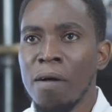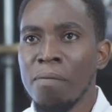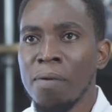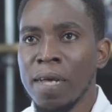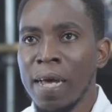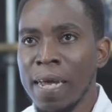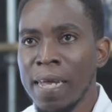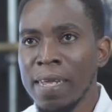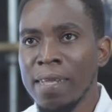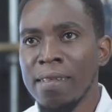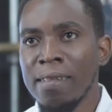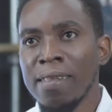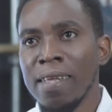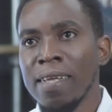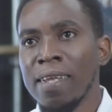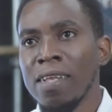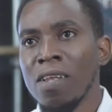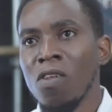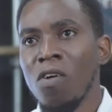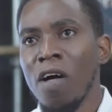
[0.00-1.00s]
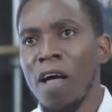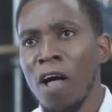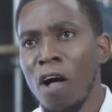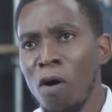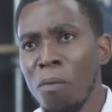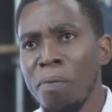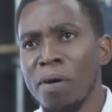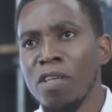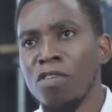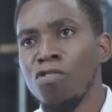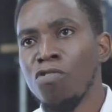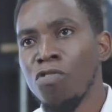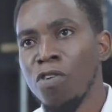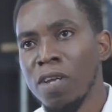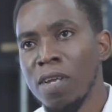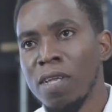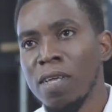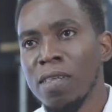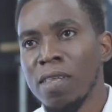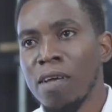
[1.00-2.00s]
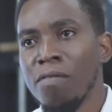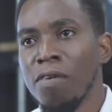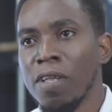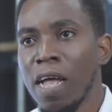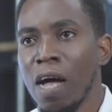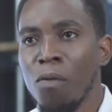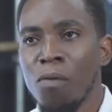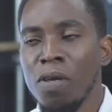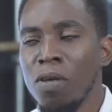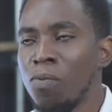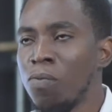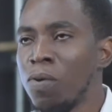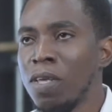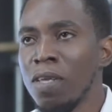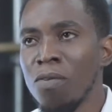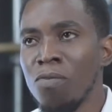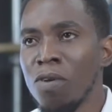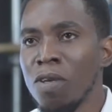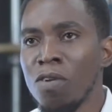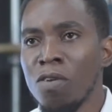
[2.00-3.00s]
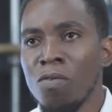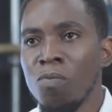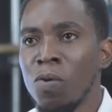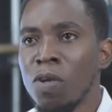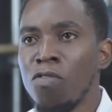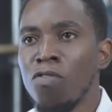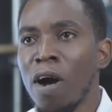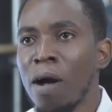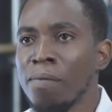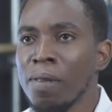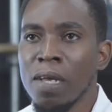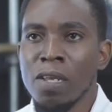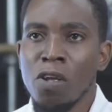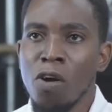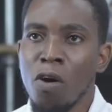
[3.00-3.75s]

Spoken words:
guidance and a lot of help and training and stuff like that, we grabbed at the